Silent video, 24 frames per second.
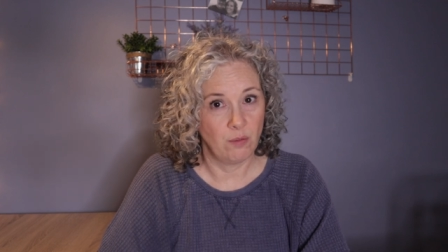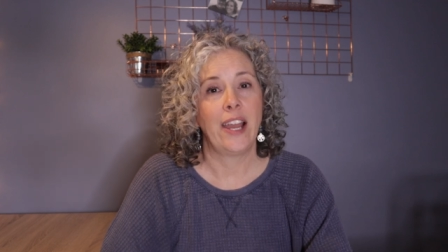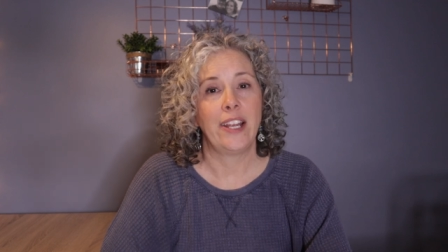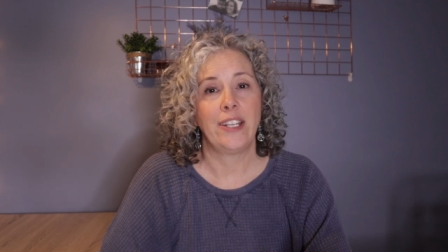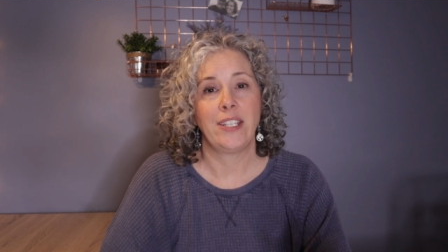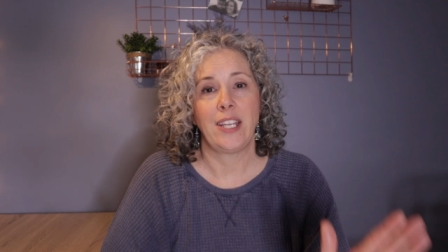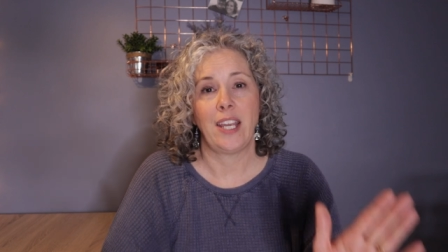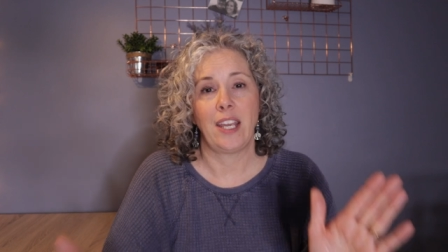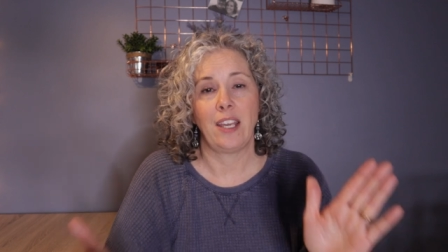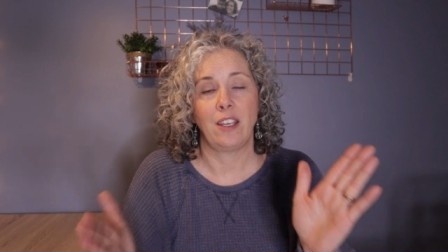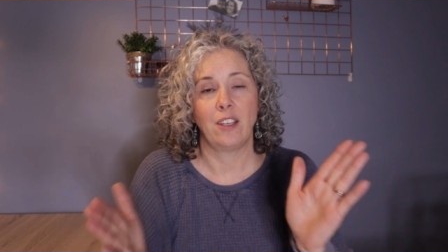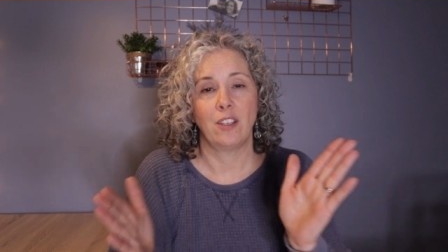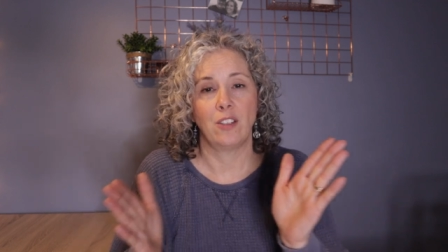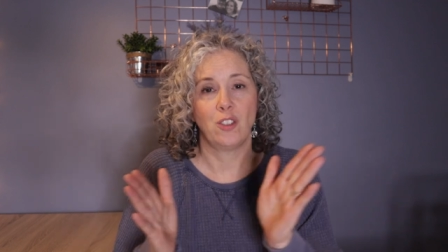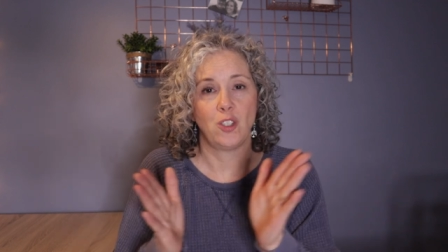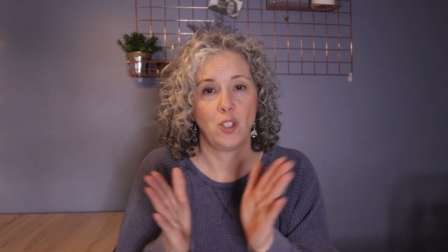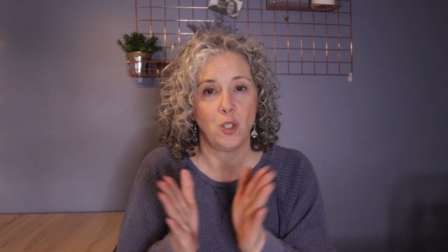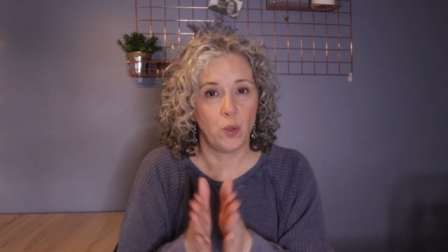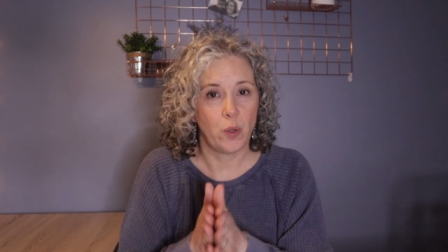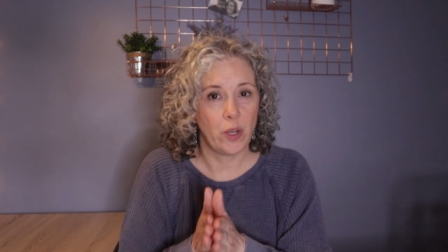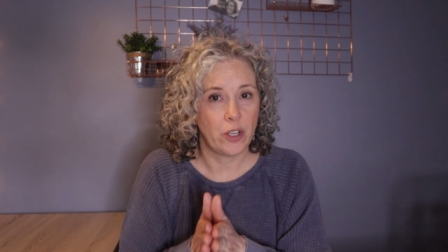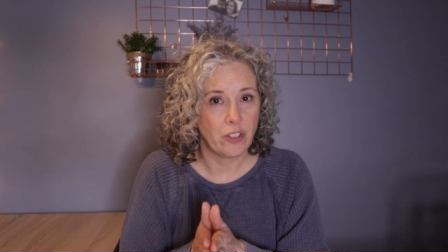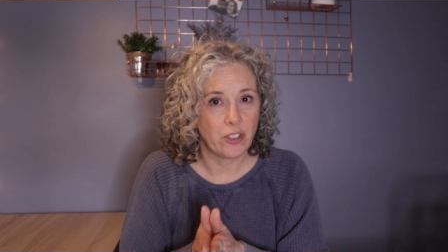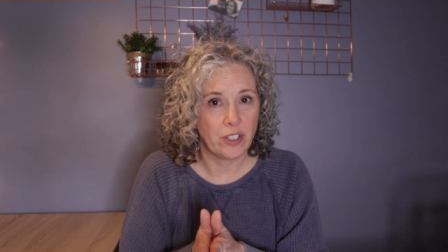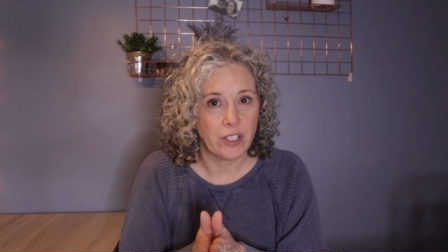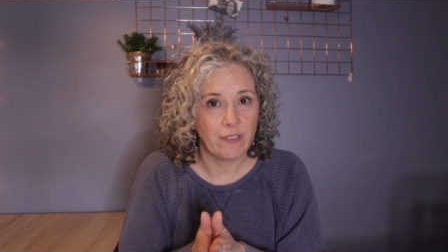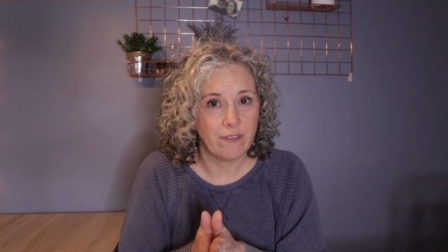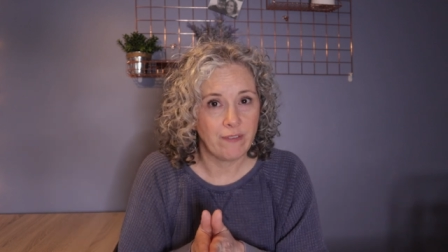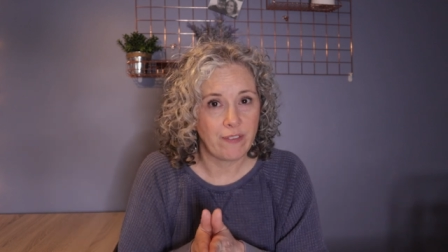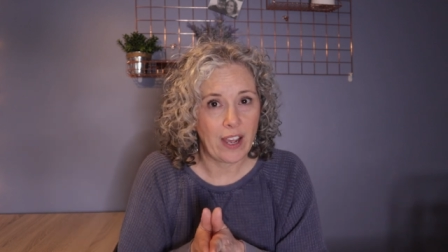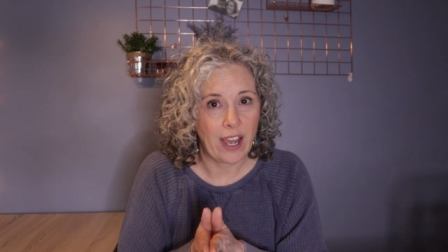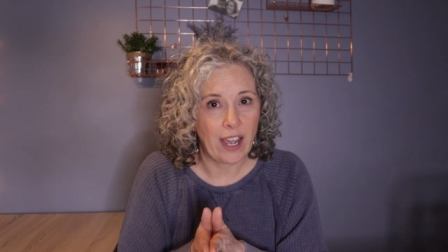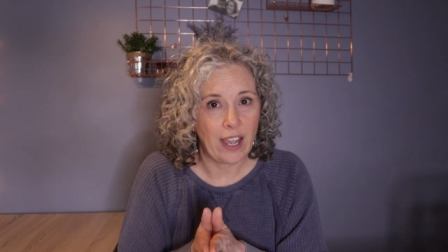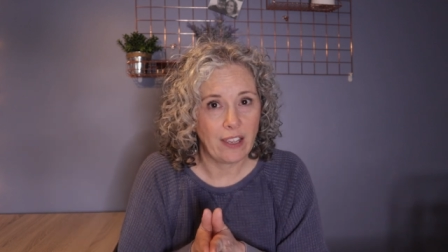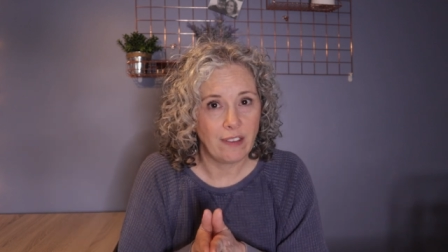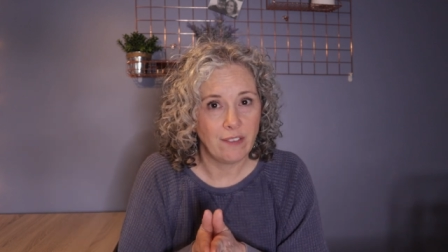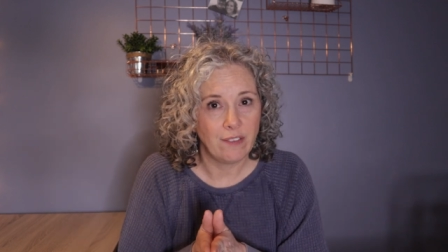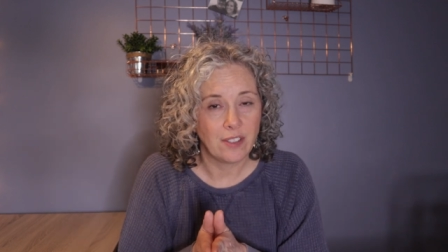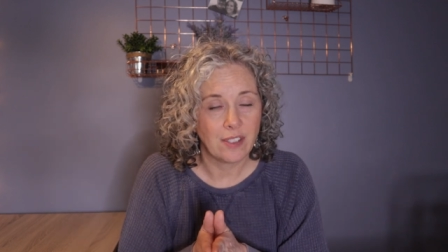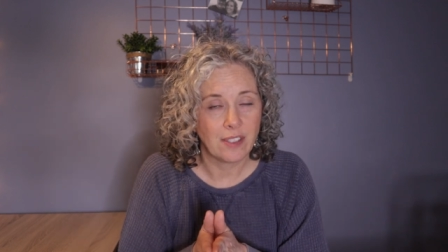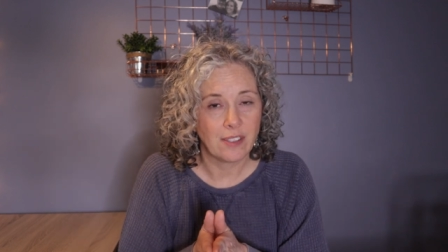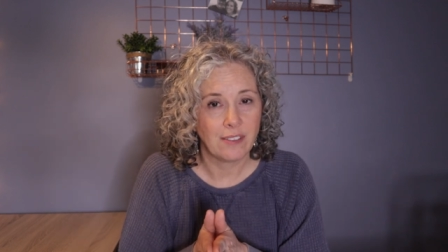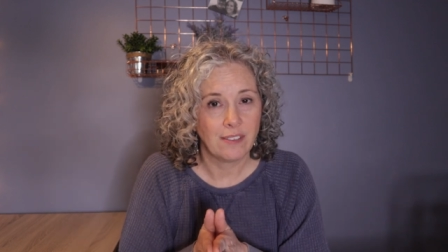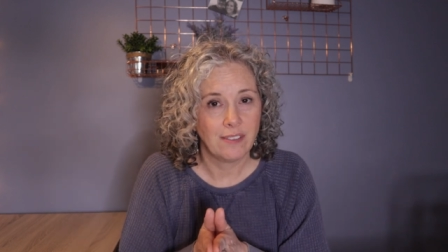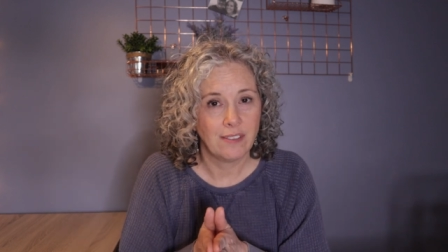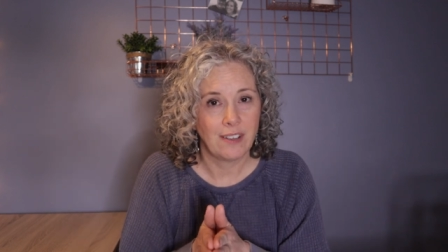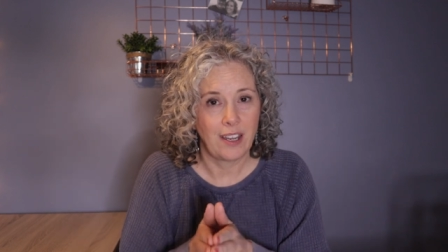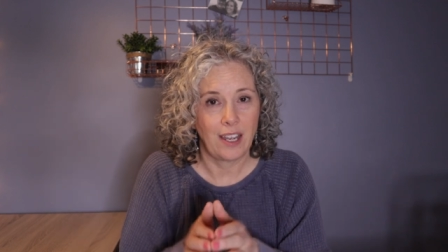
I take 205s,